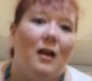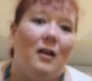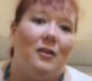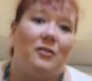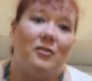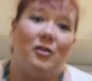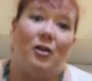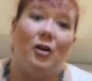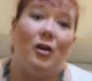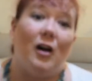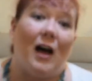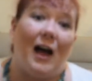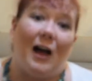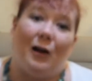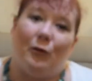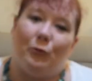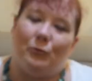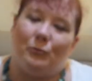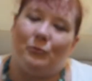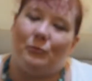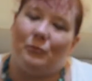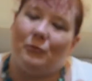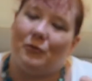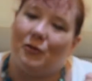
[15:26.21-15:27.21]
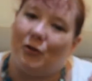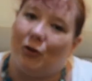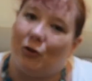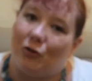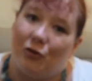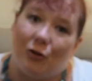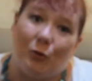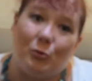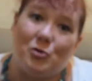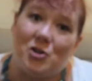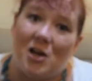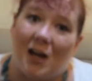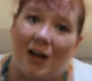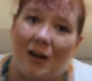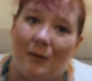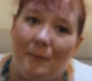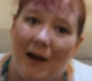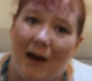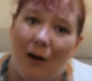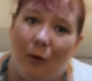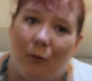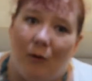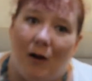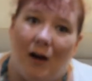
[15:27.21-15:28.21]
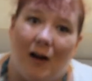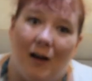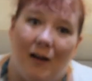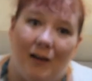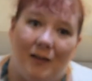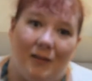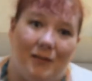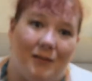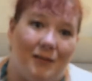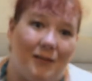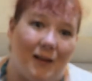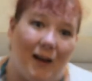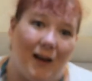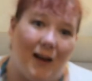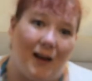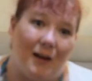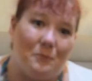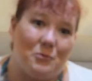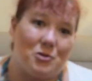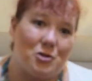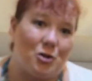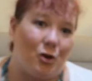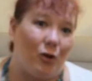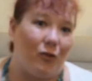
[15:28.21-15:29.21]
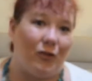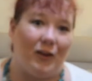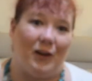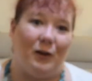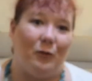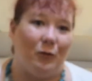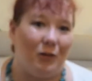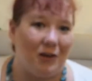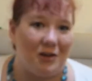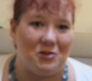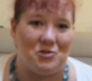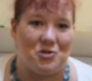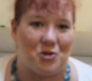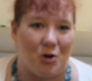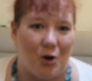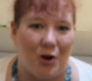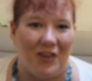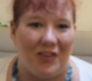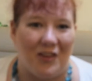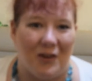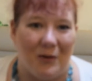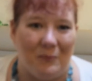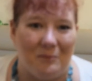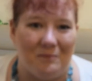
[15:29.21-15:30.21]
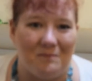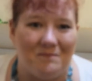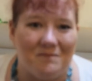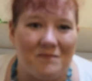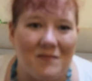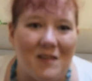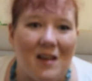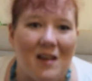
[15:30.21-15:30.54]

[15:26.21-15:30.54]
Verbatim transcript: So I so do check them out and I'm sure that you'll enjoy them.